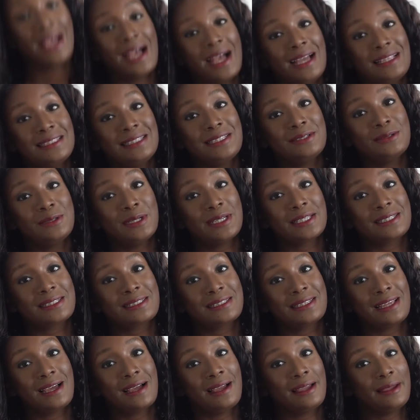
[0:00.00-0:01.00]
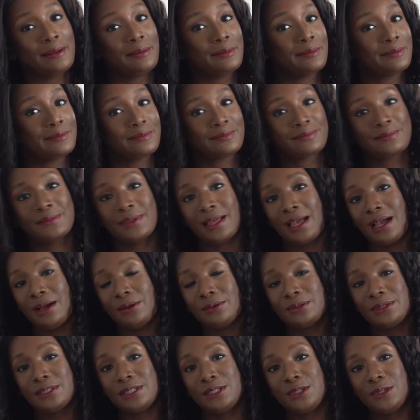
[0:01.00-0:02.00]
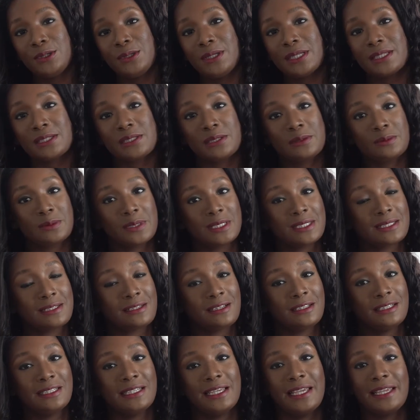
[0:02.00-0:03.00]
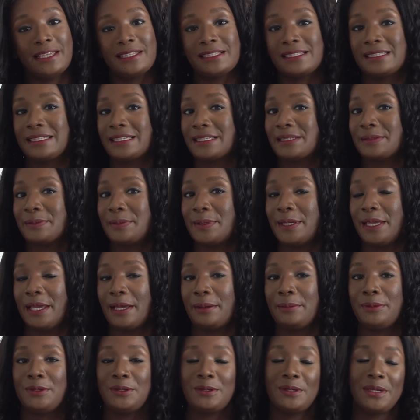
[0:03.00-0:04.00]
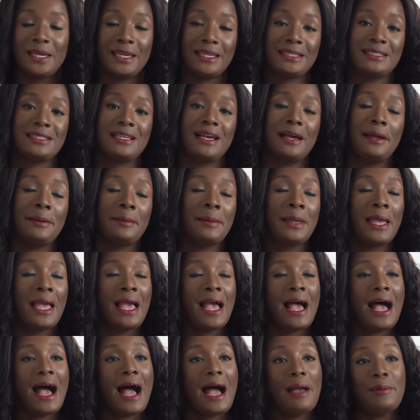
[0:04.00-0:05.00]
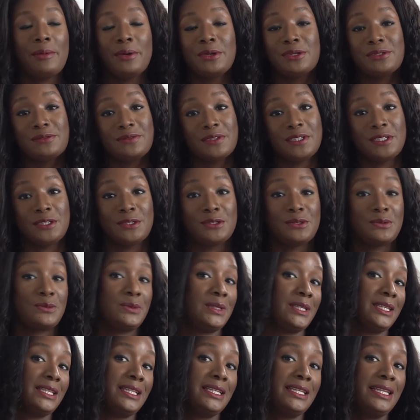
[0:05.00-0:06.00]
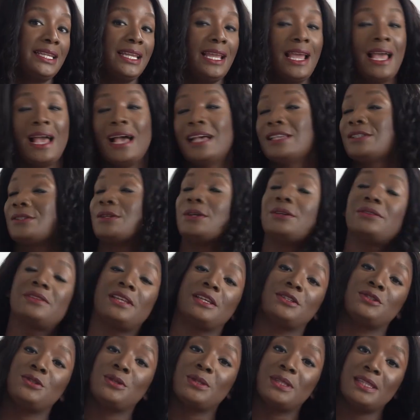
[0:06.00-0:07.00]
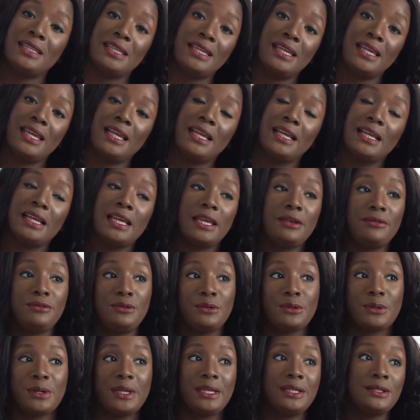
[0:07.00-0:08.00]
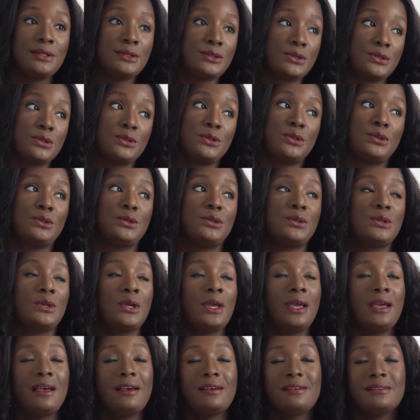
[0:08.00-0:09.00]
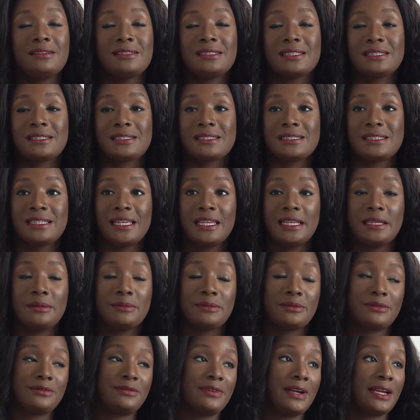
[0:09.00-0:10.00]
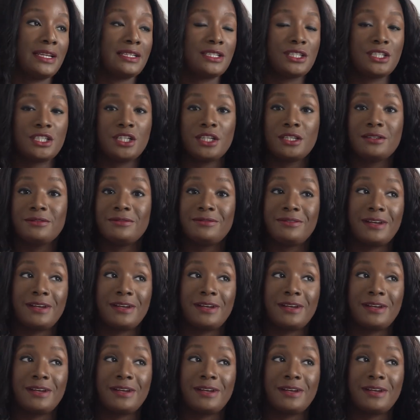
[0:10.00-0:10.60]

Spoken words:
Until next time, I will see you next week Sunday at 6 p.m. UK time. I post videos weekly, so if that's your thing, if you're into sustainable fashion,